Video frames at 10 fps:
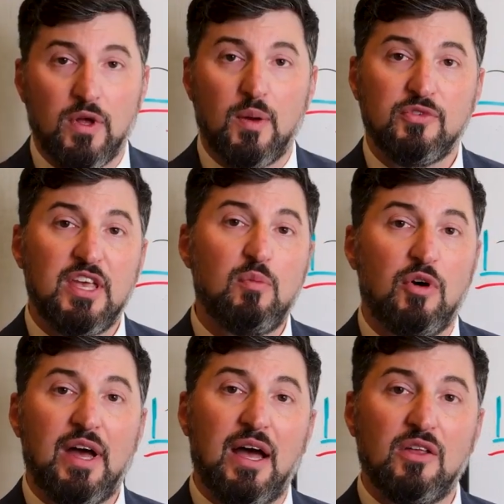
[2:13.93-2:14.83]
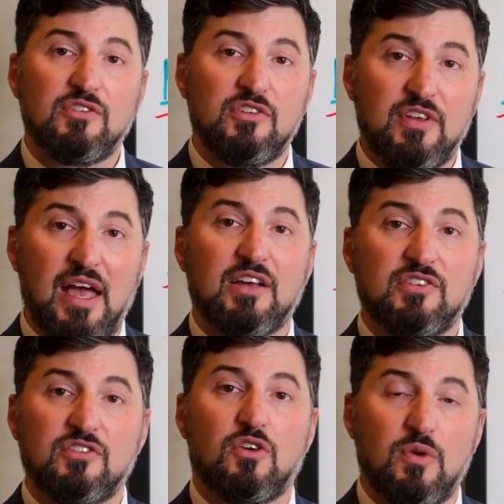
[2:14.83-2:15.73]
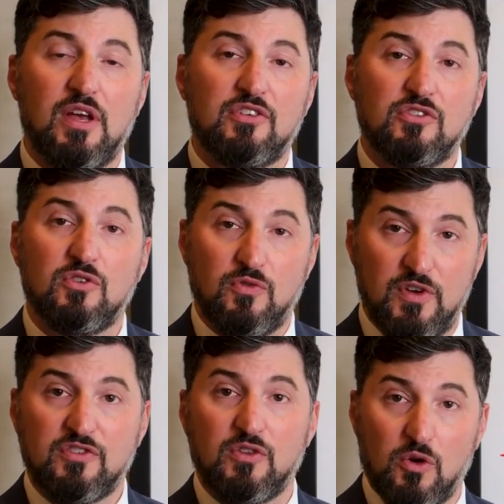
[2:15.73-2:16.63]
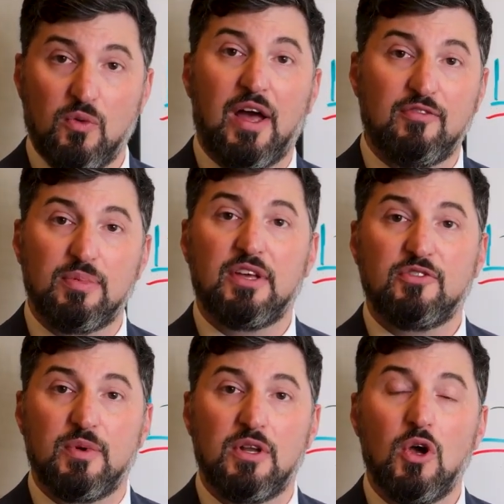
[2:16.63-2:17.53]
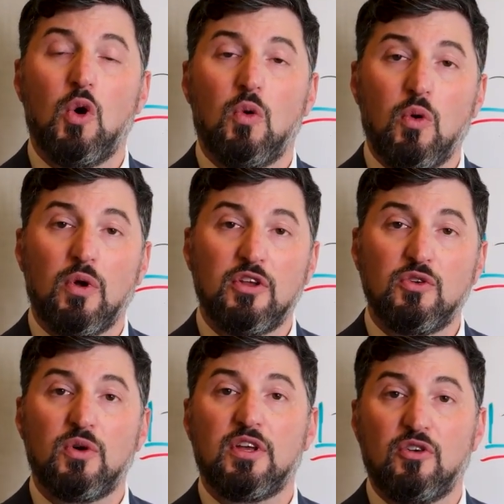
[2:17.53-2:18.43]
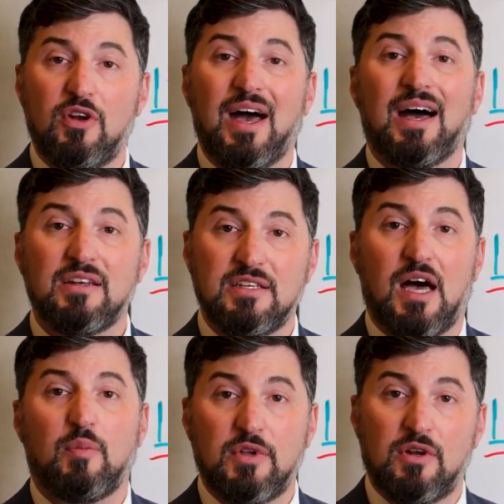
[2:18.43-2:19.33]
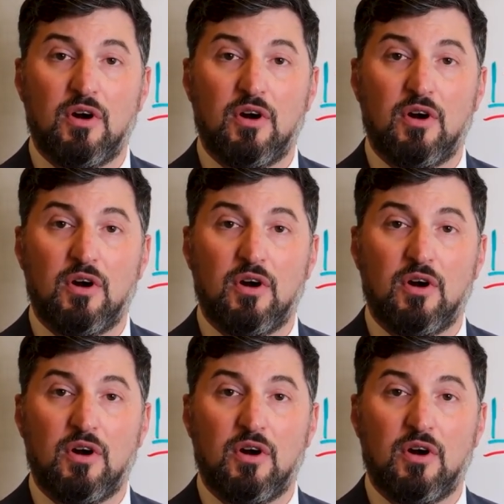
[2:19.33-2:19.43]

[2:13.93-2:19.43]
it comes to hemodialysis access creation, so fistula or graft placement, we want to do it in your non-dominant